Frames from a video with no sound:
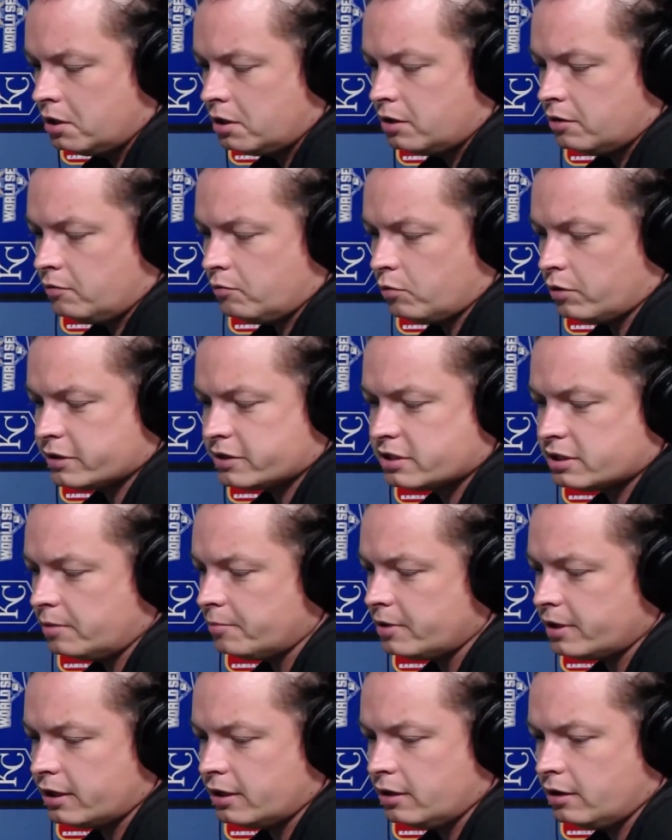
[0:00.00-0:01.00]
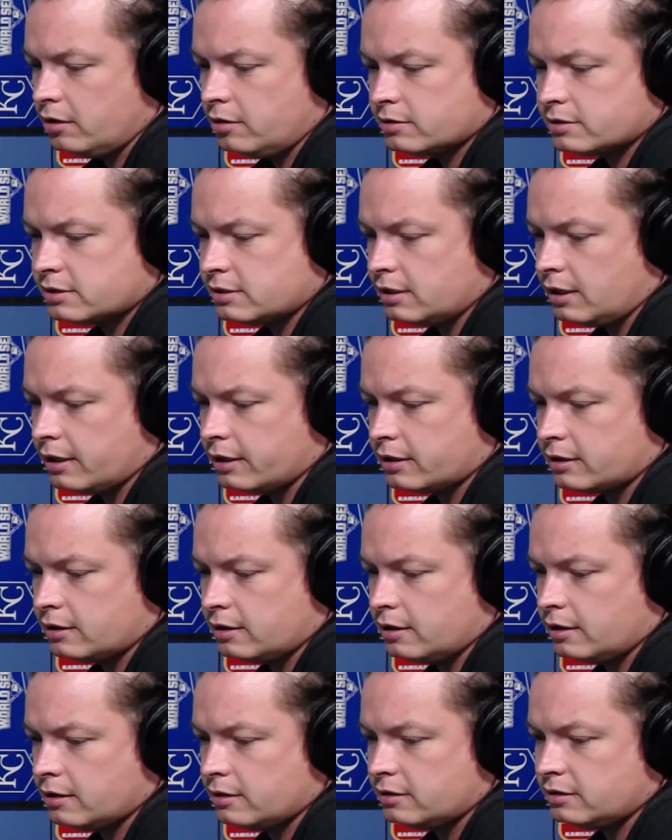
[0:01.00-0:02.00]
with somebody else. Like,
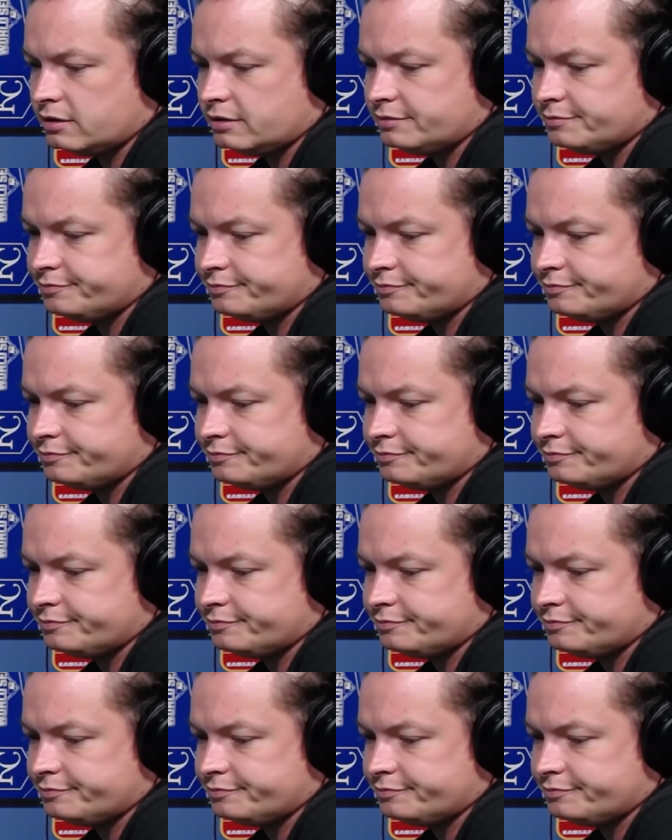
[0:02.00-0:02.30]
let's